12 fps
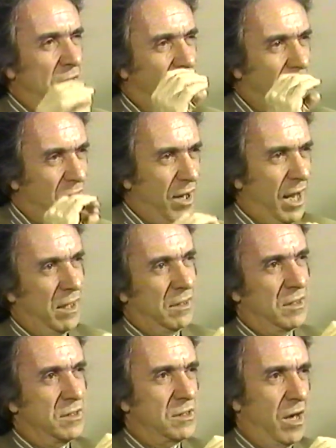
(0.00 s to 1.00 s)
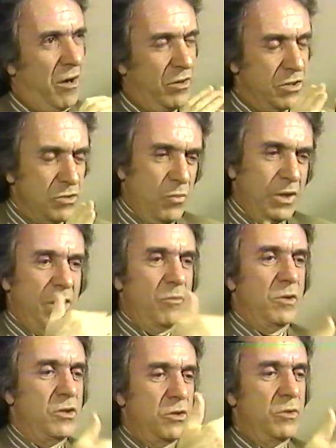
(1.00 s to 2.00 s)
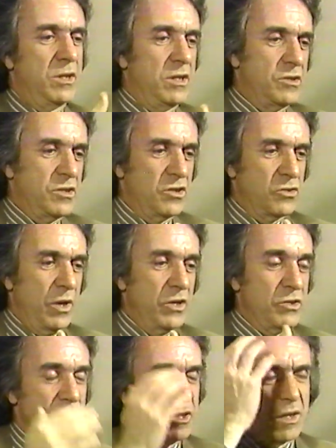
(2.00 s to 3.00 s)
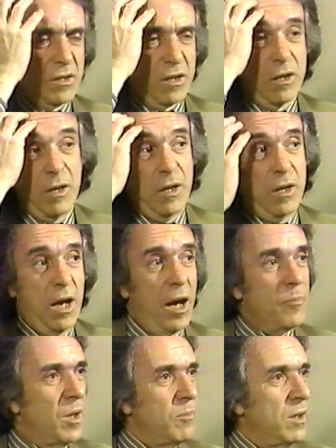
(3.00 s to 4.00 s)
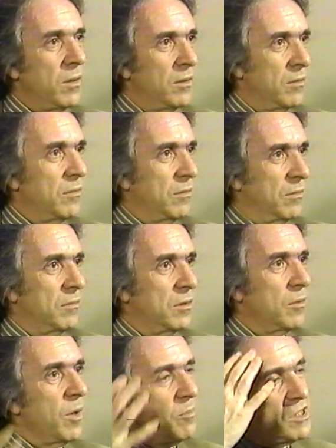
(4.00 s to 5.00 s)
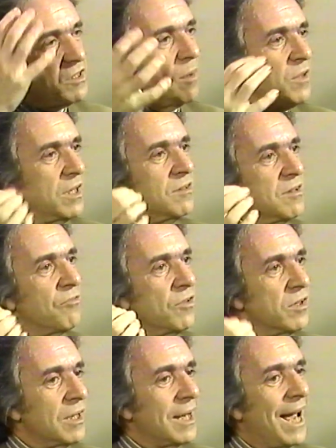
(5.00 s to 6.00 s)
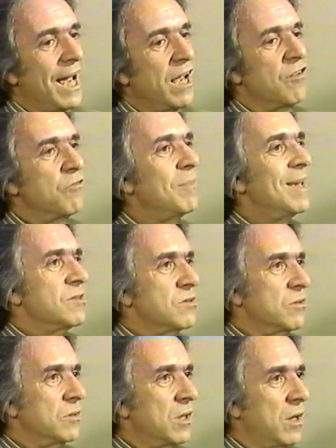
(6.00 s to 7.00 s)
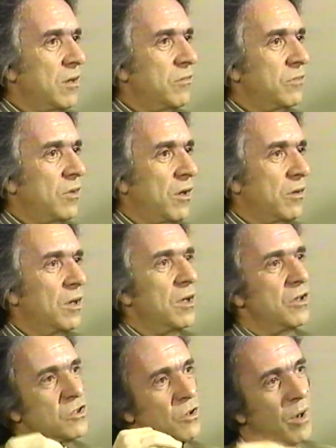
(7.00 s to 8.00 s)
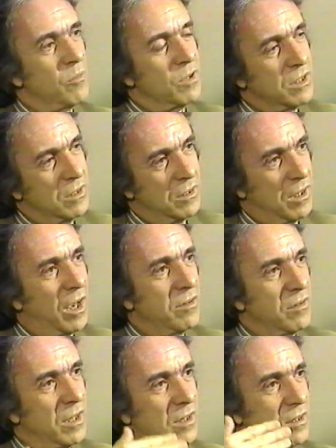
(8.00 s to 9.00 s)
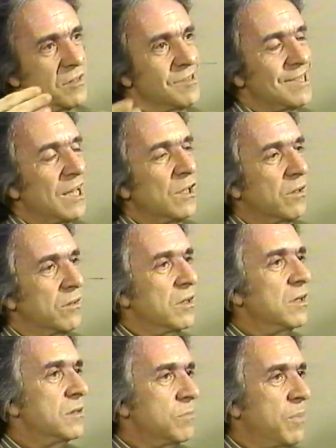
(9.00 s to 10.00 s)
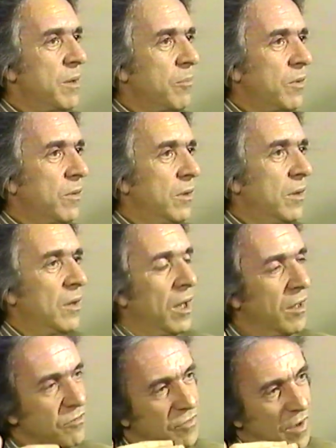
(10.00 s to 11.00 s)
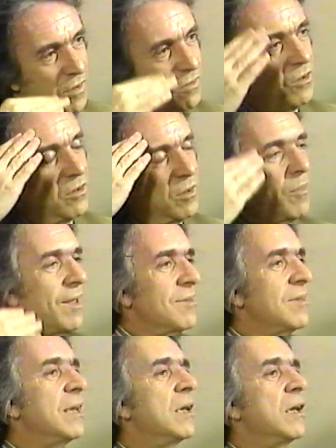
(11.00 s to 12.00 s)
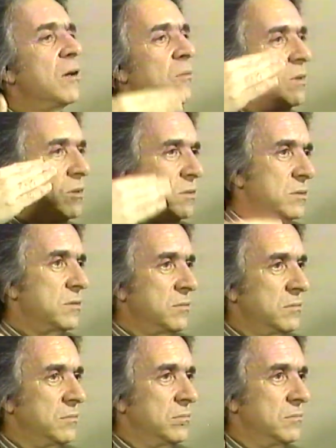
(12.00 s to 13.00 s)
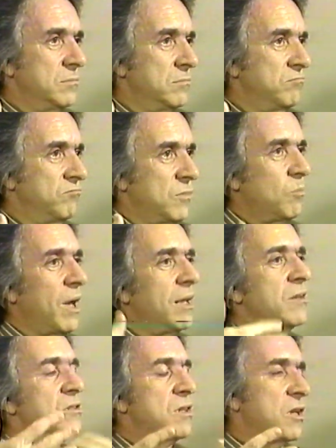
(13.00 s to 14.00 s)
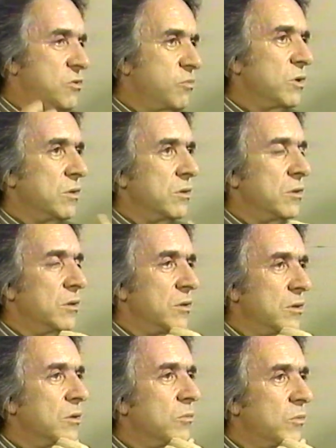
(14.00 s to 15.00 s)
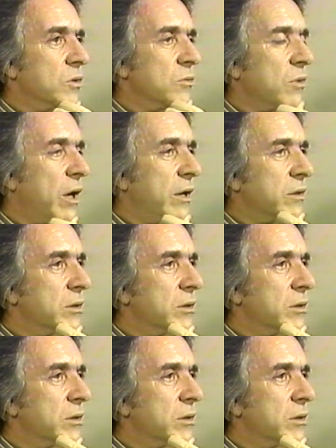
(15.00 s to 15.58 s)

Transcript: how to handle these characters and what they would do in these situations, and then there may be something different that mm-hmm. I have missed or that I've not. So I then consulted these people and found that my thinking was, that my instincts were right.